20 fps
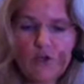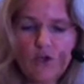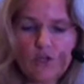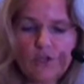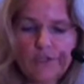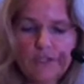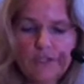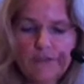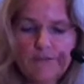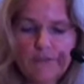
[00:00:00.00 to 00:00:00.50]

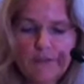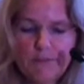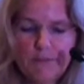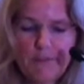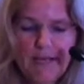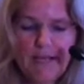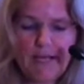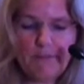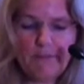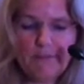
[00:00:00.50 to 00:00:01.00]
Cognitive
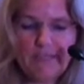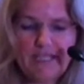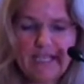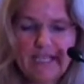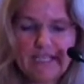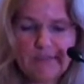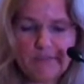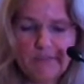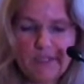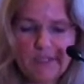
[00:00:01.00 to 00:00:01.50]
impairment
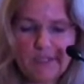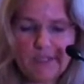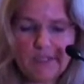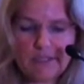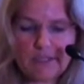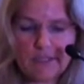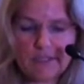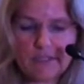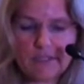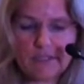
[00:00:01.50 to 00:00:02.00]
has been
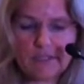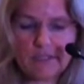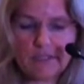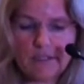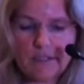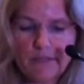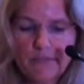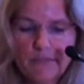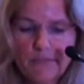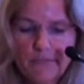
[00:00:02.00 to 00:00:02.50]

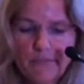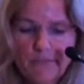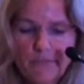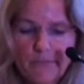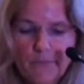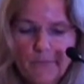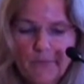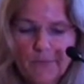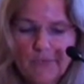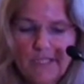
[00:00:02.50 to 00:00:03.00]
discussed
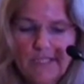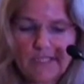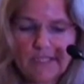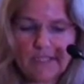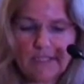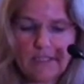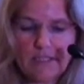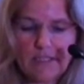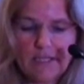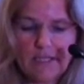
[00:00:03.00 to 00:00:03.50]

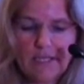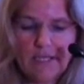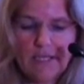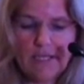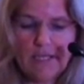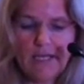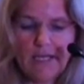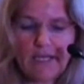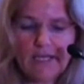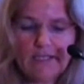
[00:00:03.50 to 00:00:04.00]
recently,
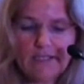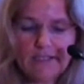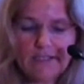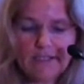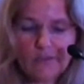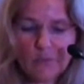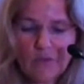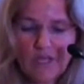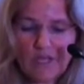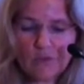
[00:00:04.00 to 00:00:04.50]
and it
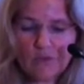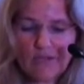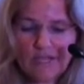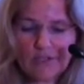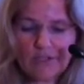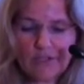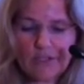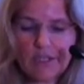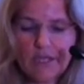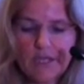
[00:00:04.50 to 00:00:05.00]
is well
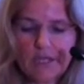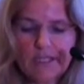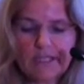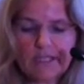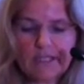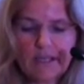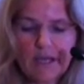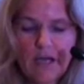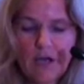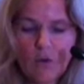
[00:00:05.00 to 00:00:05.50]

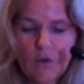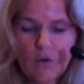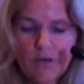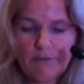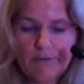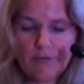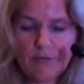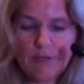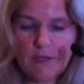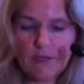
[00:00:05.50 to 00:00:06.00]
recognized.
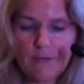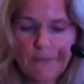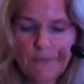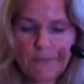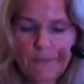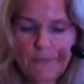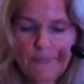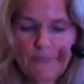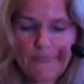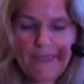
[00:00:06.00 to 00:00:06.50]
However,
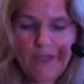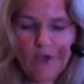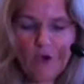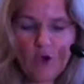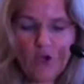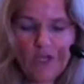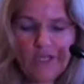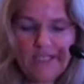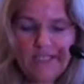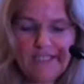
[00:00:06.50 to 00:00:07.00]

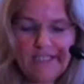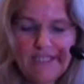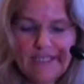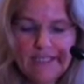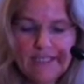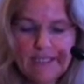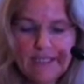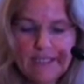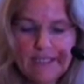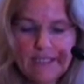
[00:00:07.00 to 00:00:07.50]
early
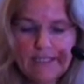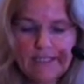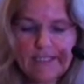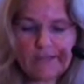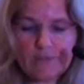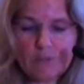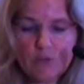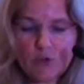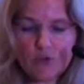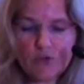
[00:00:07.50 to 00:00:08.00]
decline
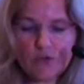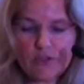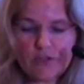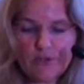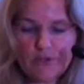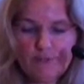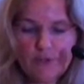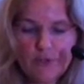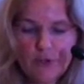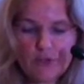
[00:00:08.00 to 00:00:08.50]
is mostly
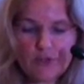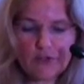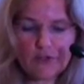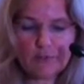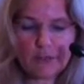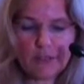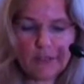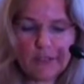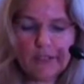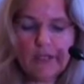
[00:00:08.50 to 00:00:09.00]

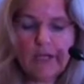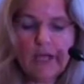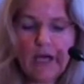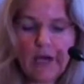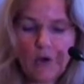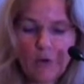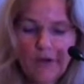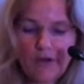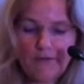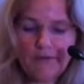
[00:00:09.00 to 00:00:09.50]
reversible.
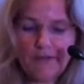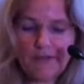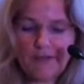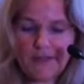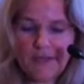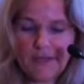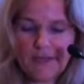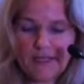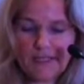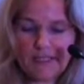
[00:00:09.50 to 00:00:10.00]
However,
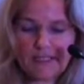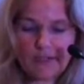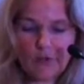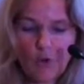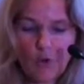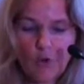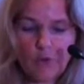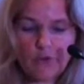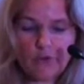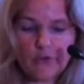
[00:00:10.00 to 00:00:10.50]
there is
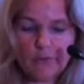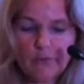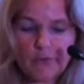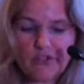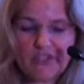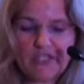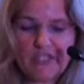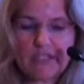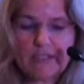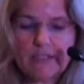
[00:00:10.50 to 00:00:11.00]
also
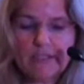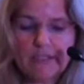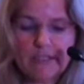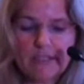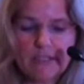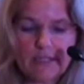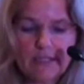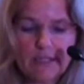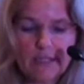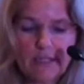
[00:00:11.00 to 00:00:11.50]
persistent
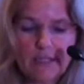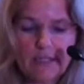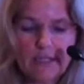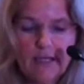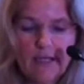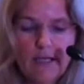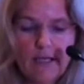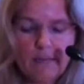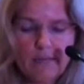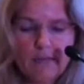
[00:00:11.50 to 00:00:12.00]
decline,
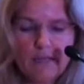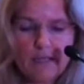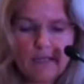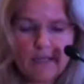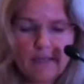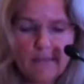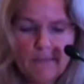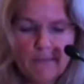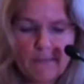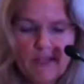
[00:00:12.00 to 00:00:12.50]
but
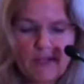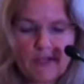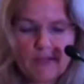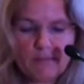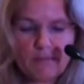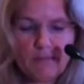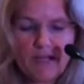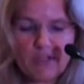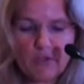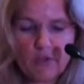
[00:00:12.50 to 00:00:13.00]
there
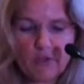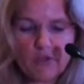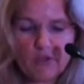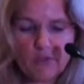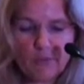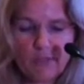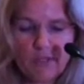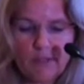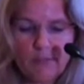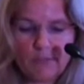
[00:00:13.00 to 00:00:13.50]
might
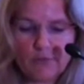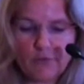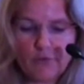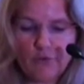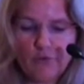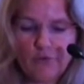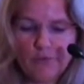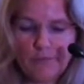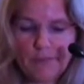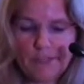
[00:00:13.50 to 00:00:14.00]
also be
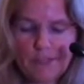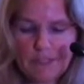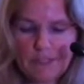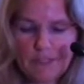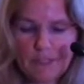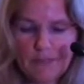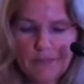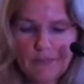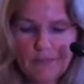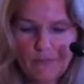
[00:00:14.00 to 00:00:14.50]
improvement,
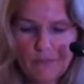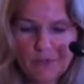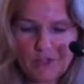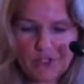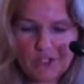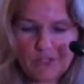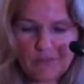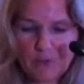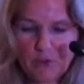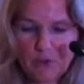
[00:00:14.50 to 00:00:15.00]

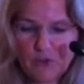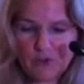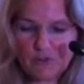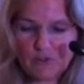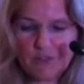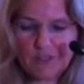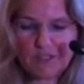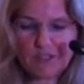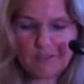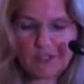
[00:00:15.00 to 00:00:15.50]
which is
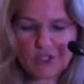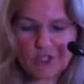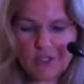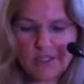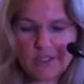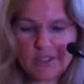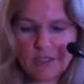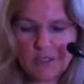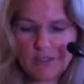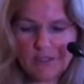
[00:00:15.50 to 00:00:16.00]
possible, especially
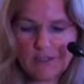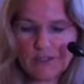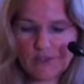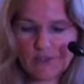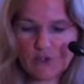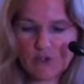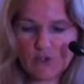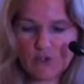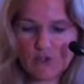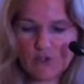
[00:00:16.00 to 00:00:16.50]
in cardiac
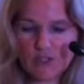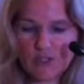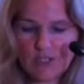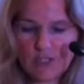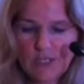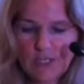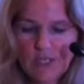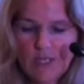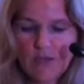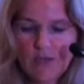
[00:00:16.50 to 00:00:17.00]
surgery,
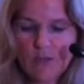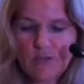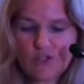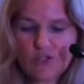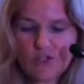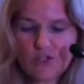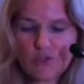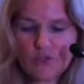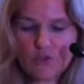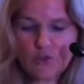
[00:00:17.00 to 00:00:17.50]

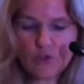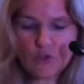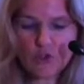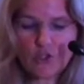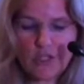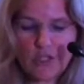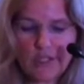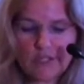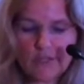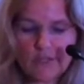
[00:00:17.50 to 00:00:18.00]
which is
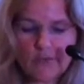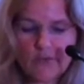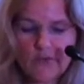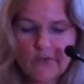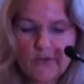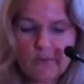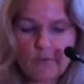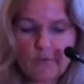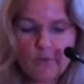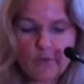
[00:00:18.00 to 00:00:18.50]
associated
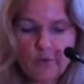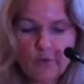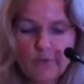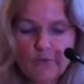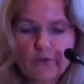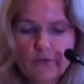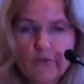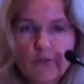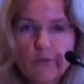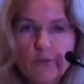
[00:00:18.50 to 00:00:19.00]
with
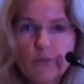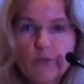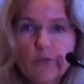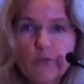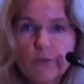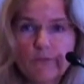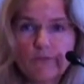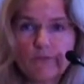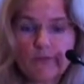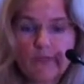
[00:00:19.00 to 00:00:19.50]
improved
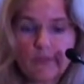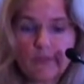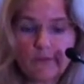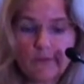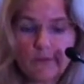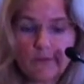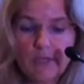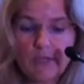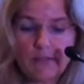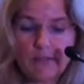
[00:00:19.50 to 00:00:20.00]
symptoms
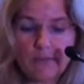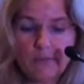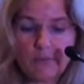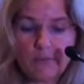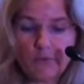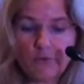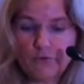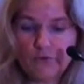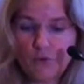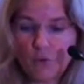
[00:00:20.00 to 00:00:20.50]
and
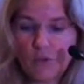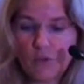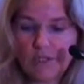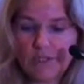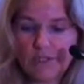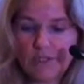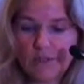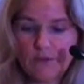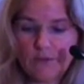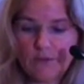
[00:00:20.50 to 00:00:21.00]
improved
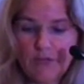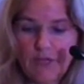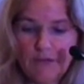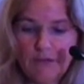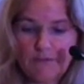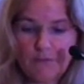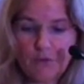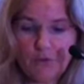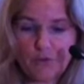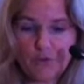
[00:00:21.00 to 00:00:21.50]
quality of
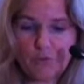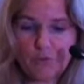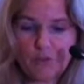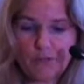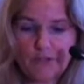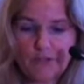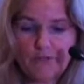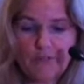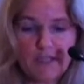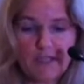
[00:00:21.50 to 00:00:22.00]
life
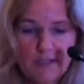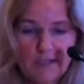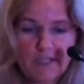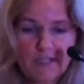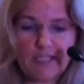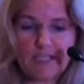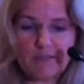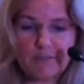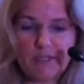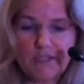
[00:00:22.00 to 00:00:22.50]
post-operatively, and
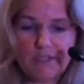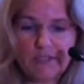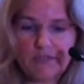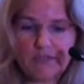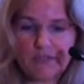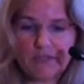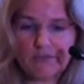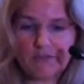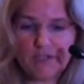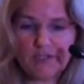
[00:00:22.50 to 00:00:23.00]
that has been
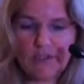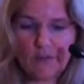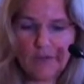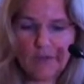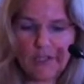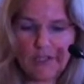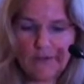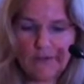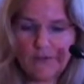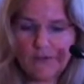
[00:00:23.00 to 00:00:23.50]
discussed very
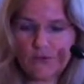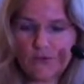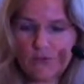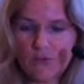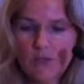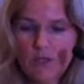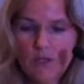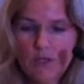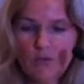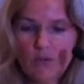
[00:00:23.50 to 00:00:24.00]
well in
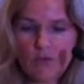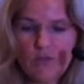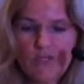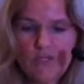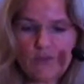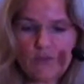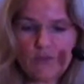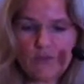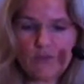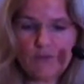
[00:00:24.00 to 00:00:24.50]
this
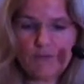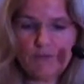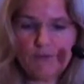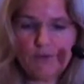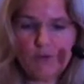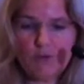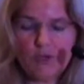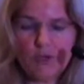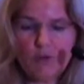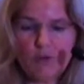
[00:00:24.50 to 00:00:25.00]
recent
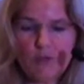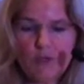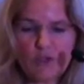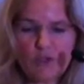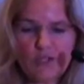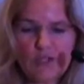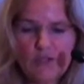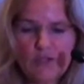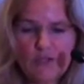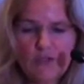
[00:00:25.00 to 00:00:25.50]
review. How
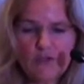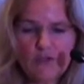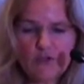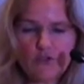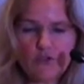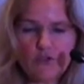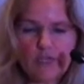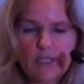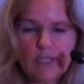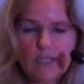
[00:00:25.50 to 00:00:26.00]
about
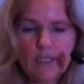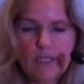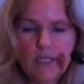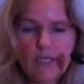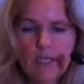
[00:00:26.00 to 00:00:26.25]
injury?